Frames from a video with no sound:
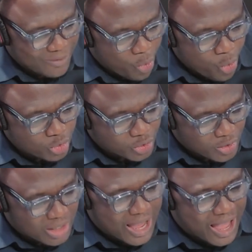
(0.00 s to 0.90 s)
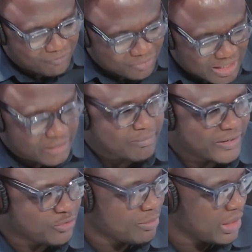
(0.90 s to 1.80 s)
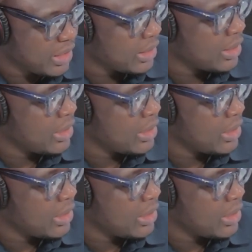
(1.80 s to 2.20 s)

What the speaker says: who do not have that much money,